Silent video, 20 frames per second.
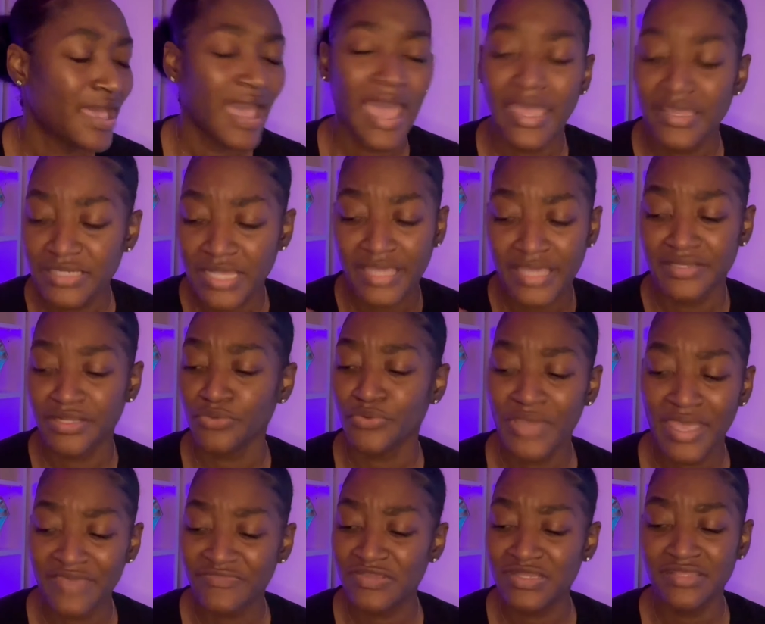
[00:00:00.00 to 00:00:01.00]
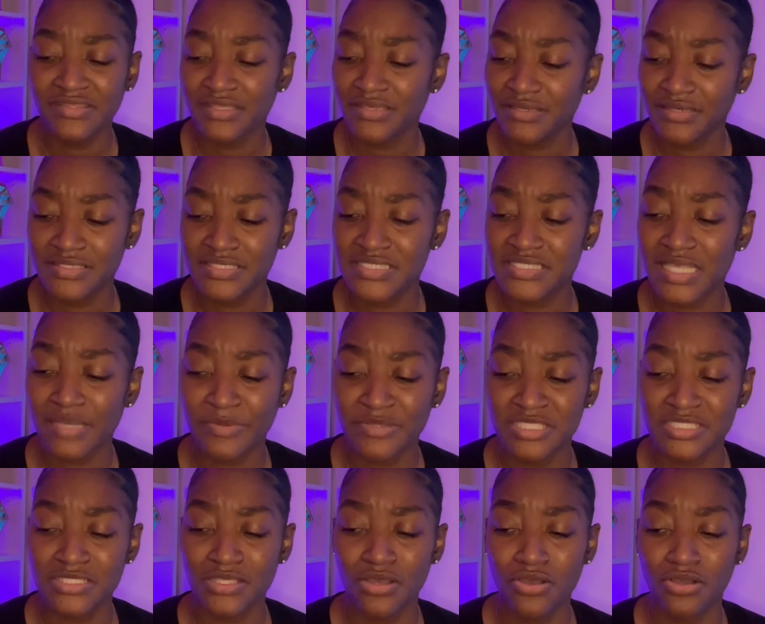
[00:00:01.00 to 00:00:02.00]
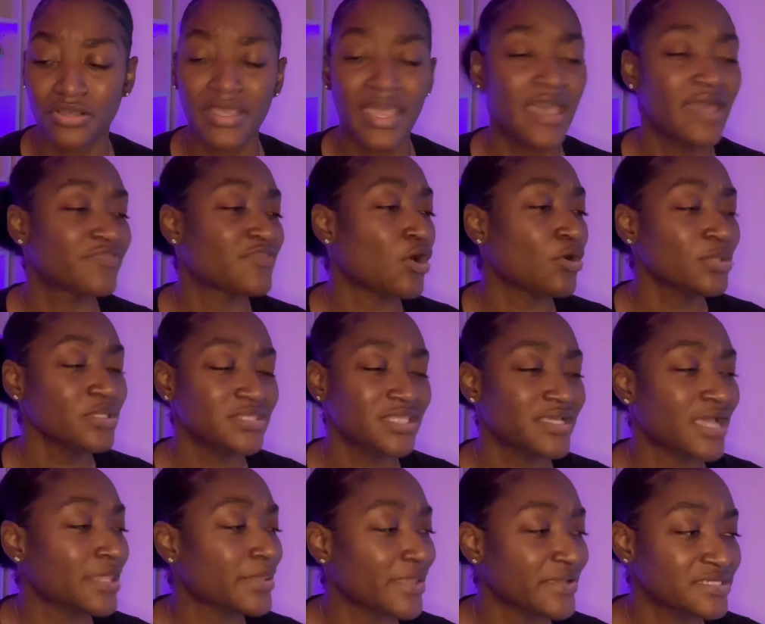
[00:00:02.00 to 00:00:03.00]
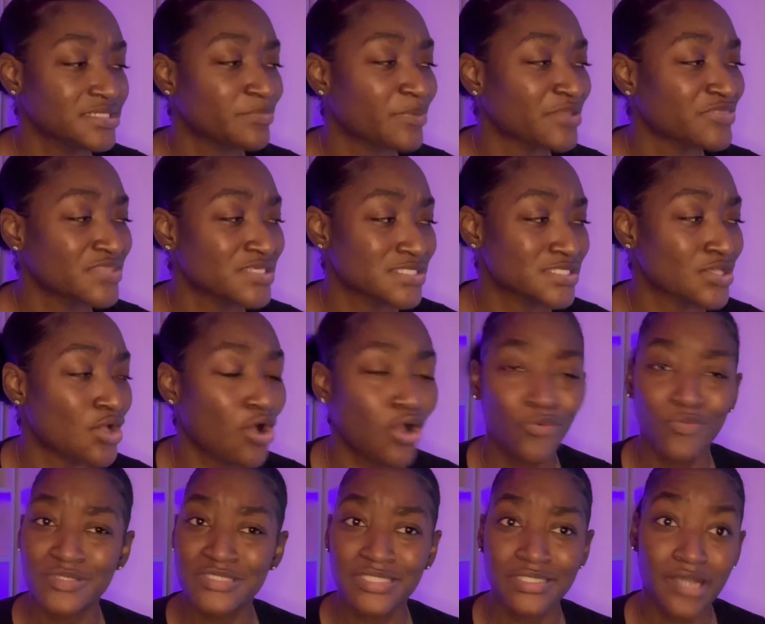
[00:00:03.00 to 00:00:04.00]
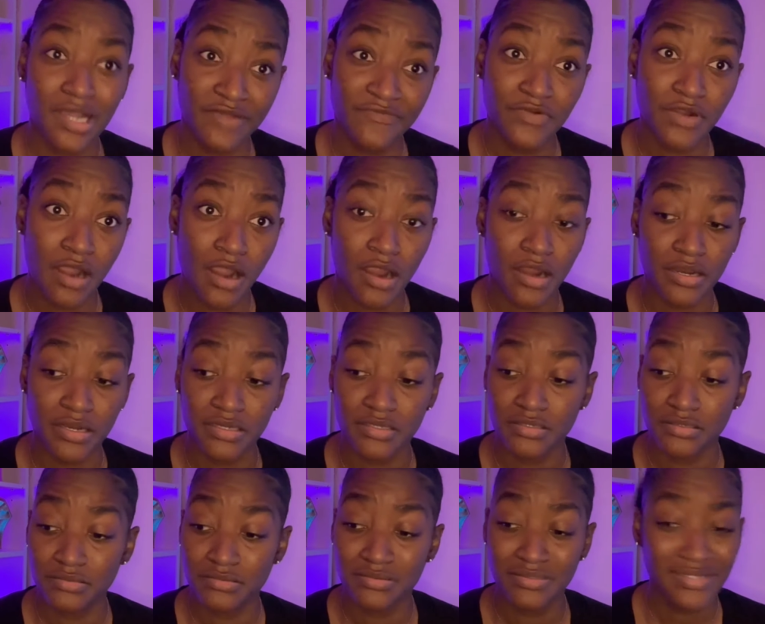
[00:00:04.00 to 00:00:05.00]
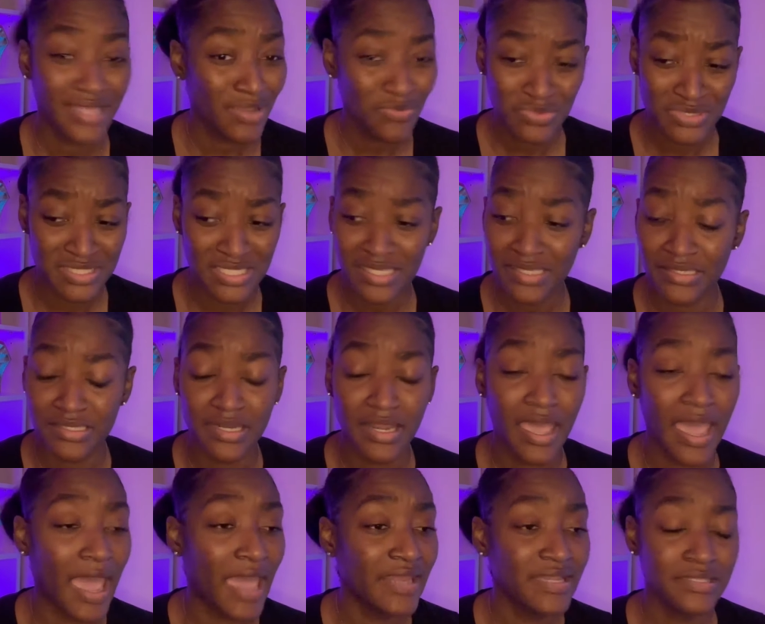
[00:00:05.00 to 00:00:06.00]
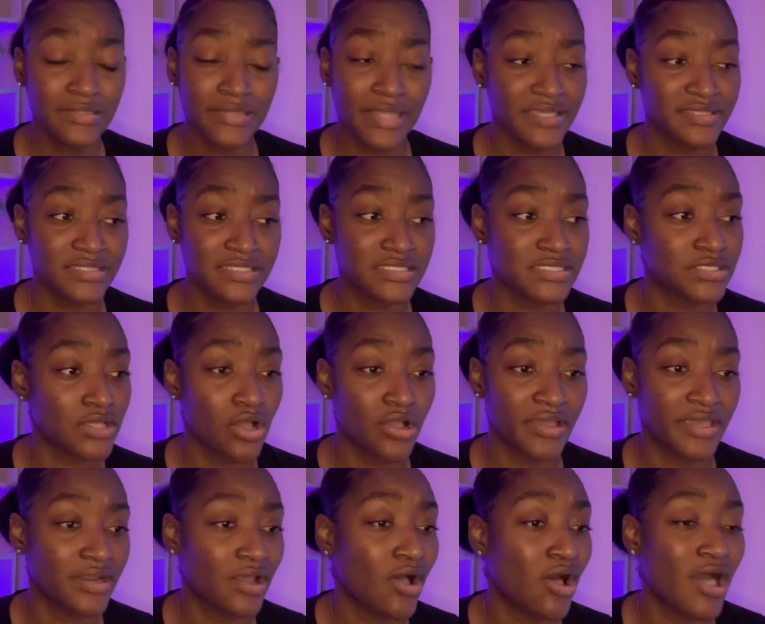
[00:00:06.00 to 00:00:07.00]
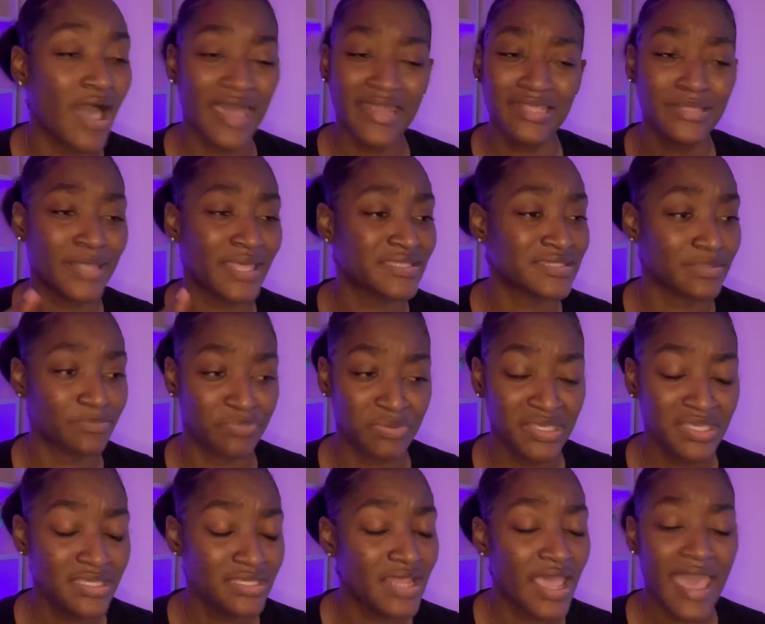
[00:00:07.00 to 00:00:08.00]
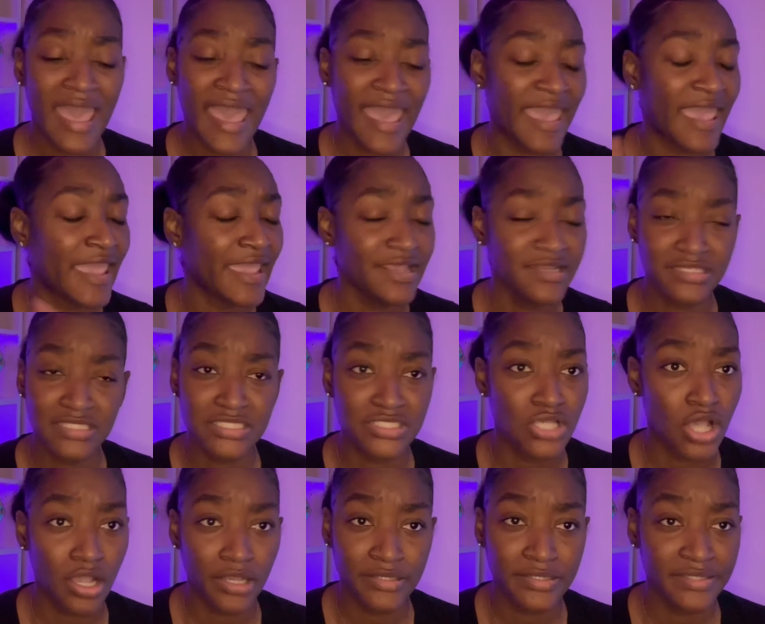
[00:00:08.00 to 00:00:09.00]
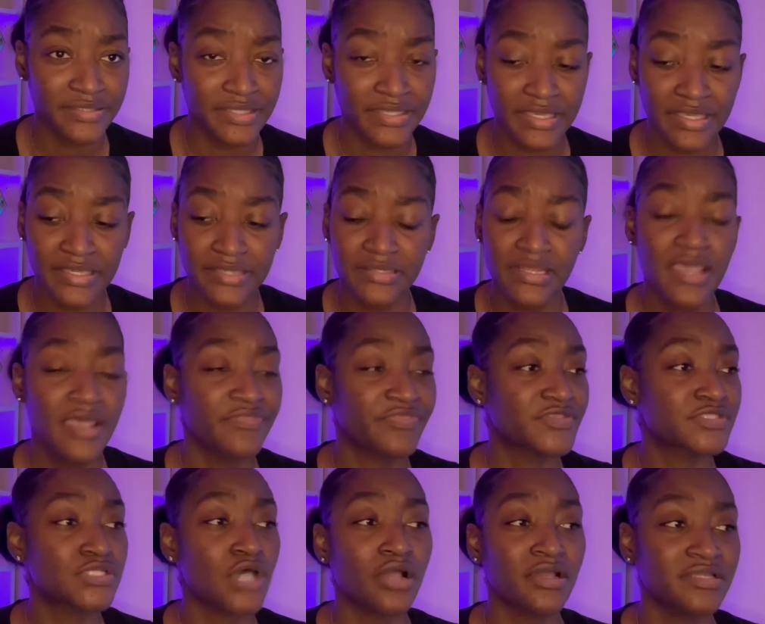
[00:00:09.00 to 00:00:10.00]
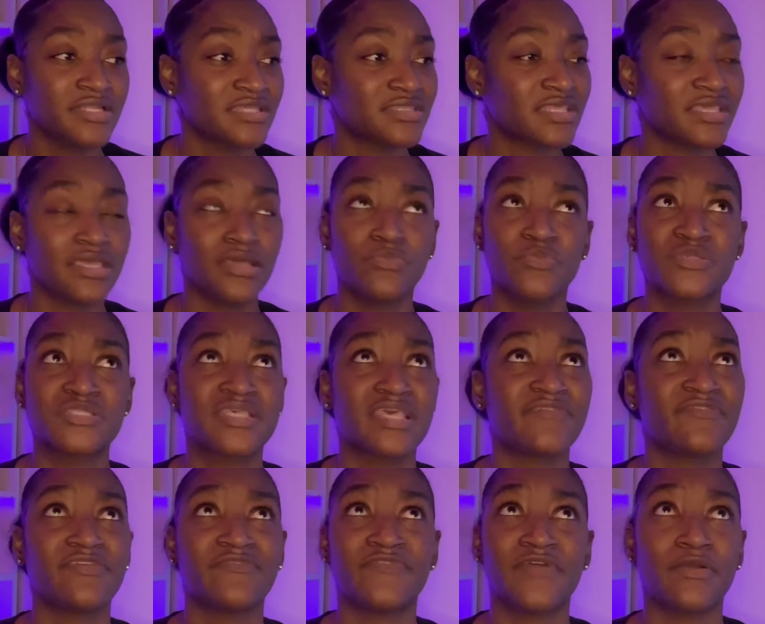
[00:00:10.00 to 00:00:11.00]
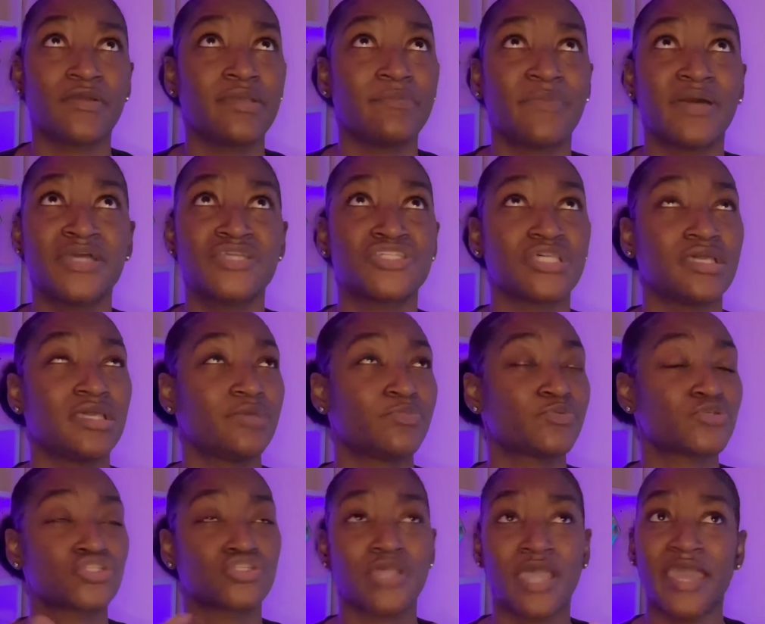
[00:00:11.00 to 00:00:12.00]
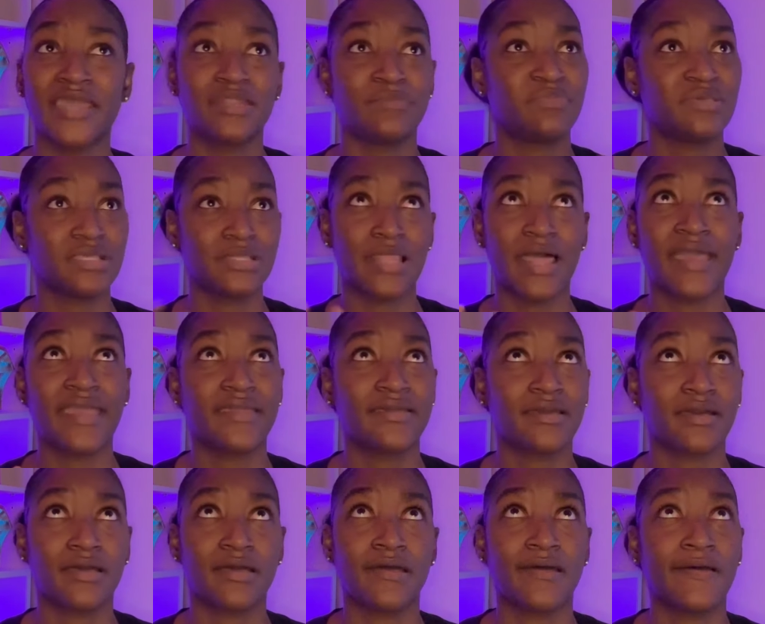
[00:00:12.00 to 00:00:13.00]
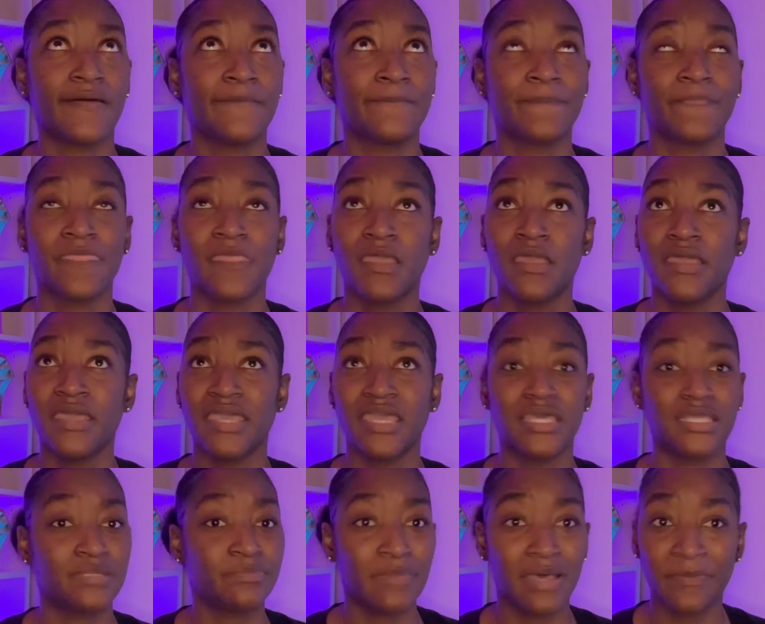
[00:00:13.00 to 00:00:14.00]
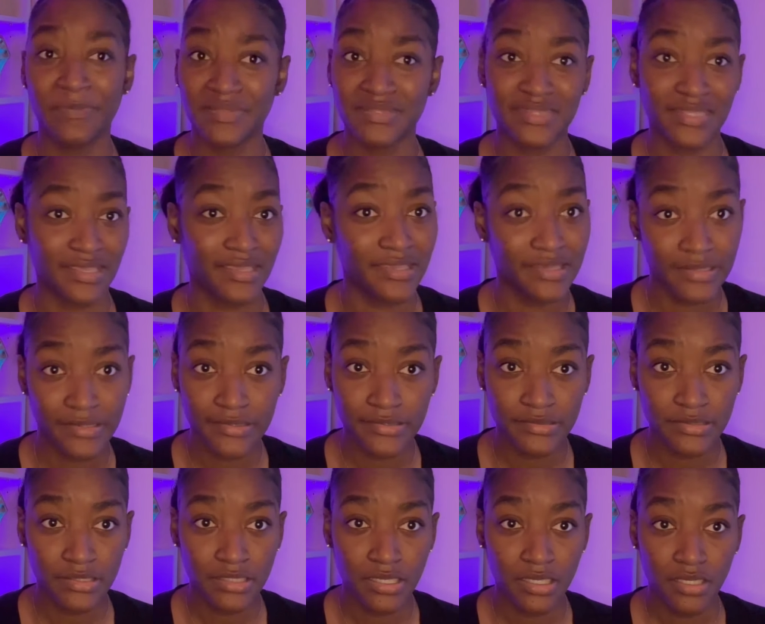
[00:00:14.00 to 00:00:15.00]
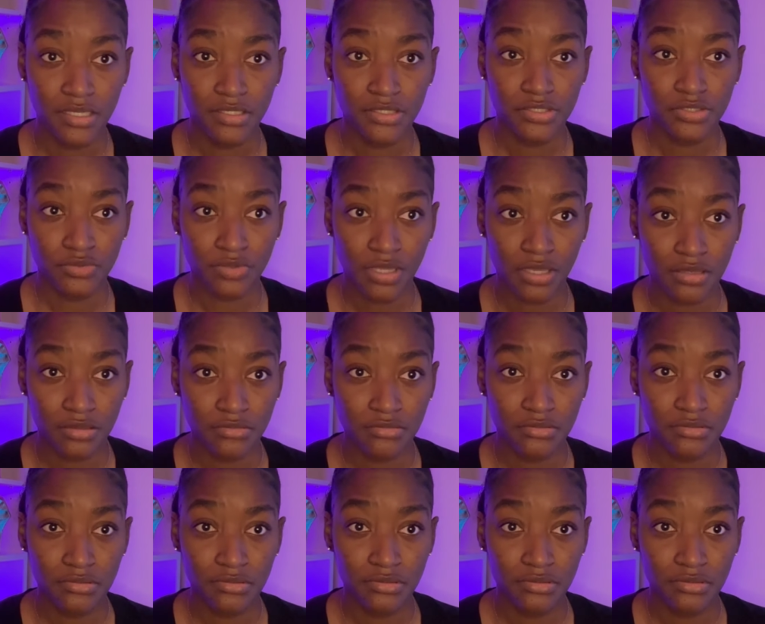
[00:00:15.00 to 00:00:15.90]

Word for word: I, I don't have anything good to say about the song. The only thing I liked about this song was the cover art. That was it. I didn't like this song at all. I didn't like the beat. I hated the talking at the end. The talking at the end was giving very much, it was trying to be like, um, hit them up at the end, you know?